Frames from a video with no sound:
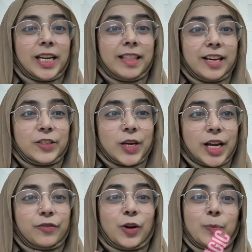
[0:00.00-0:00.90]
Nida
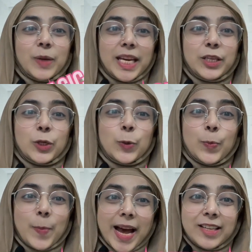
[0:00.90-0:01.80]
Sheikh from
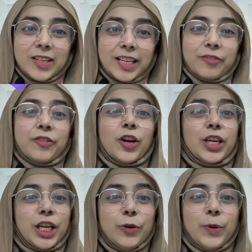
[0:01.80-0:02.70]
Dentomagic. If you are
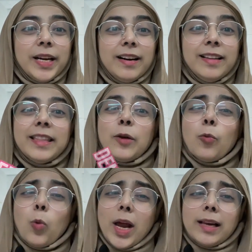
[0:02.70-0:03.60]
new here,
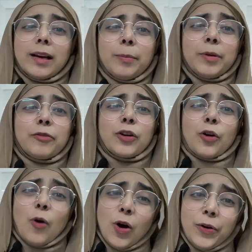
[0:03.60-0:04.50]
then welcome. If
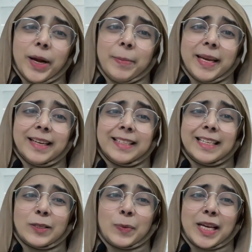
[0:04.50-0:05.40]
you're already been a
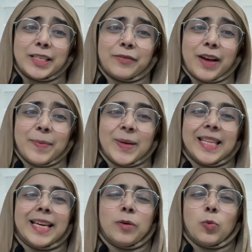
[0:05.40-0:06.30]
Dentomagic
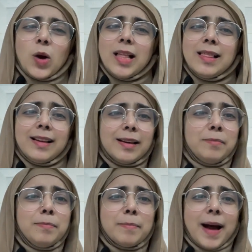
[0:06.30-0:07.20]
family, then
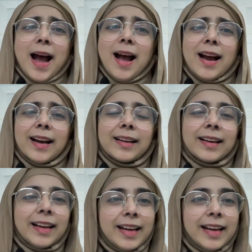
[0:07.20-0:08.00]
welcome back.